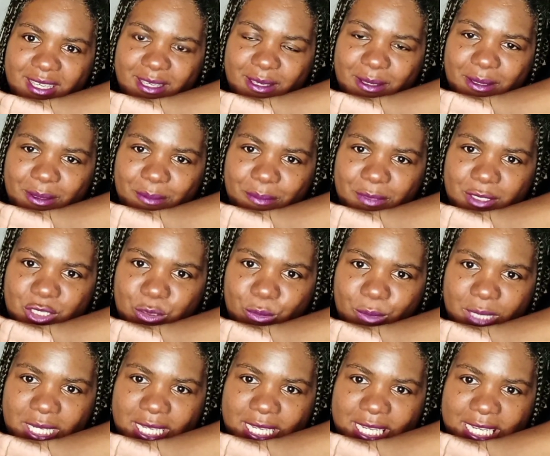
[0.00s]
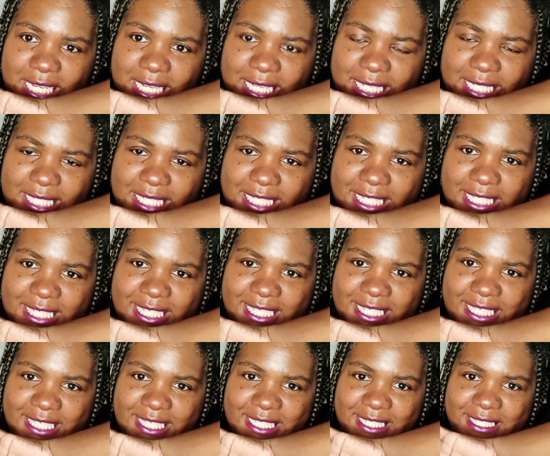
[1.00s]
between
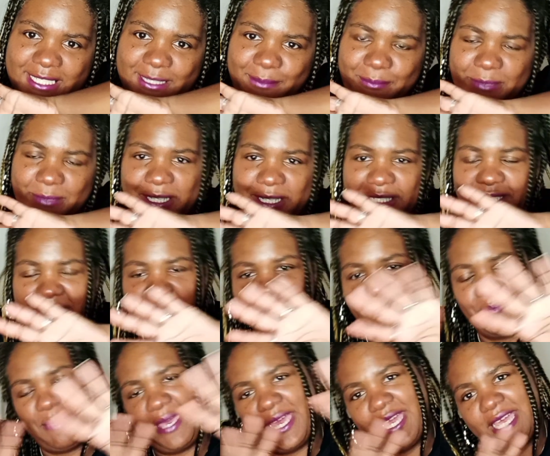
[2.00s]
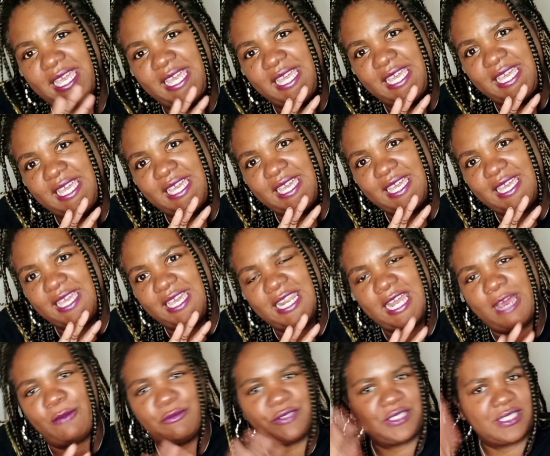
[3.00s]
the months of May and I
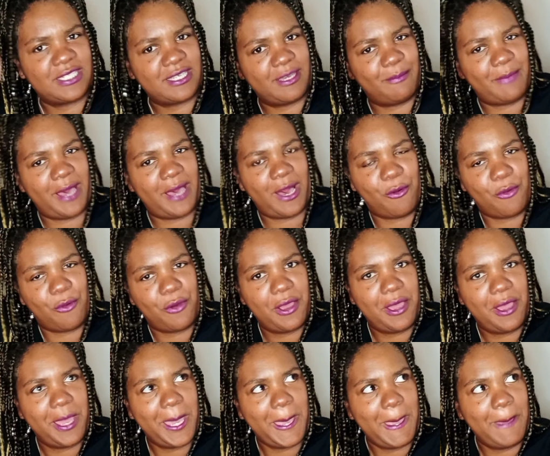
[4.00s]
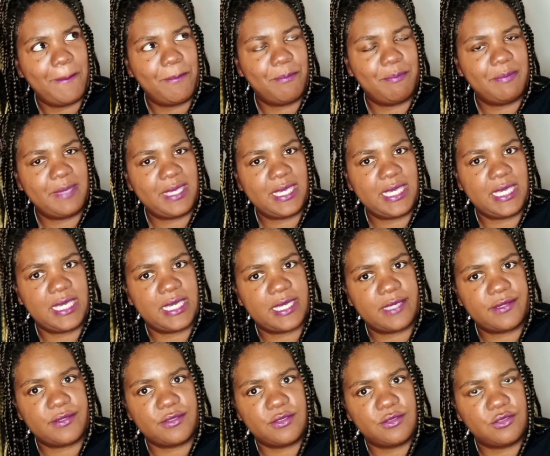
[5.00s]
would say about
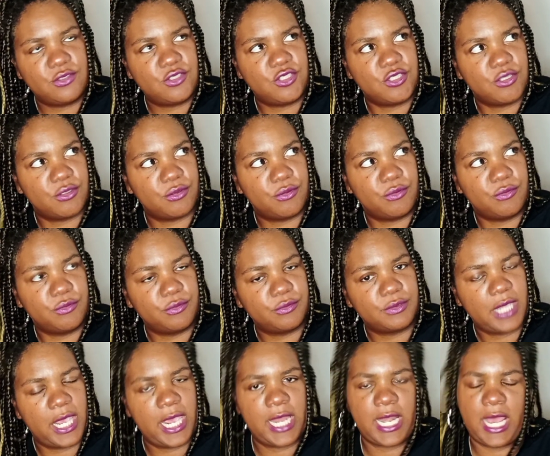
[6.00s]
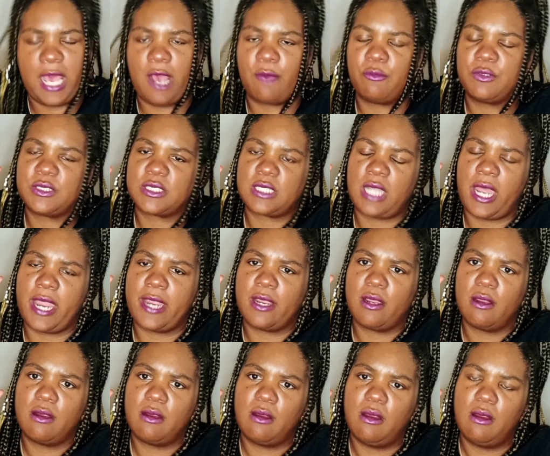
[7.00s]
mid-June. And I was like
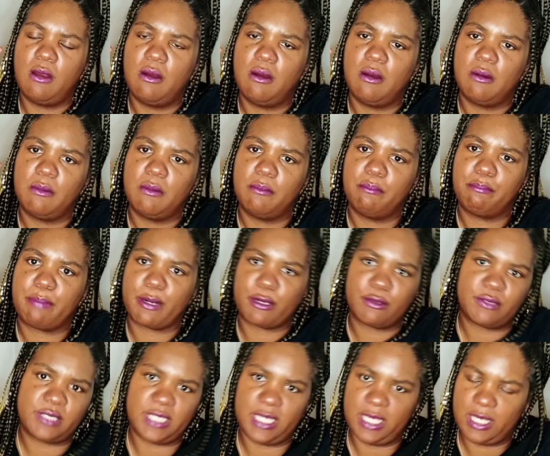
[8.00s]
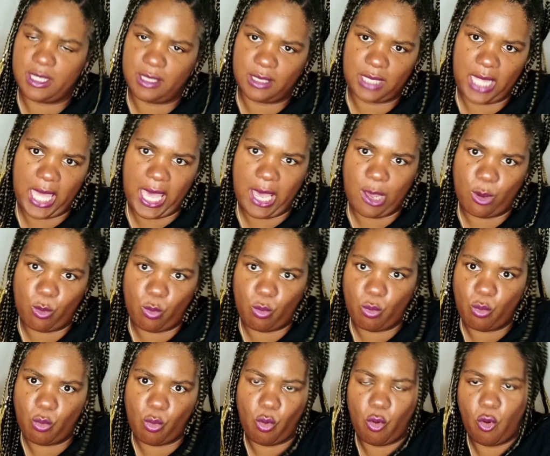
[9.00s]
burnt the hell out,
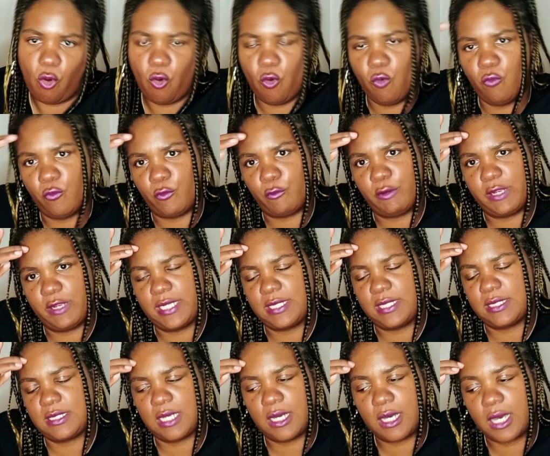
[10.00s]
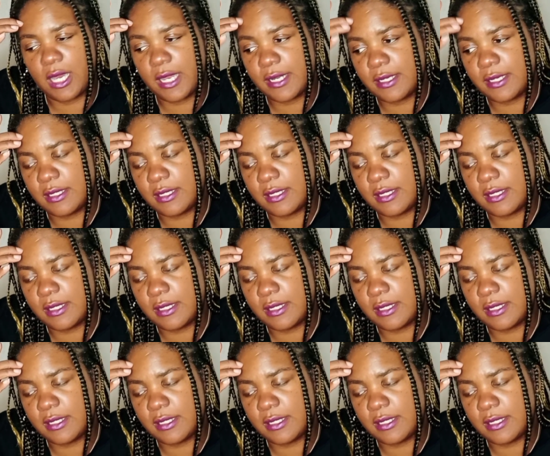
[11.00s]
over it, done.